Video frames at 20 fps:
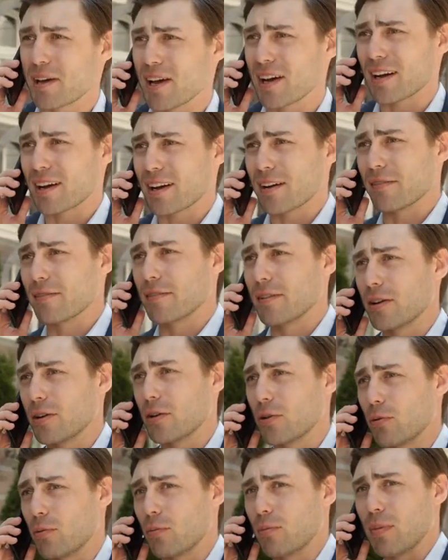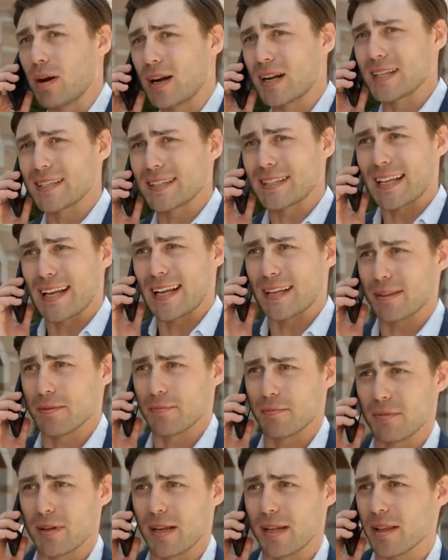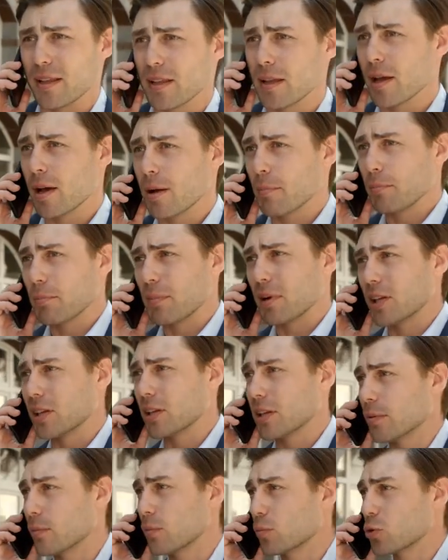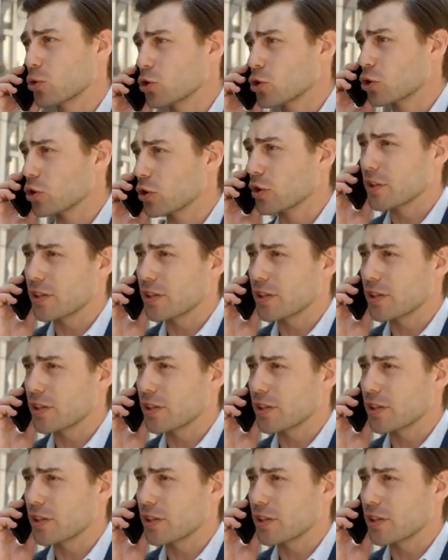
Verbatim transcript: a buyer, I always try to see what they are willing to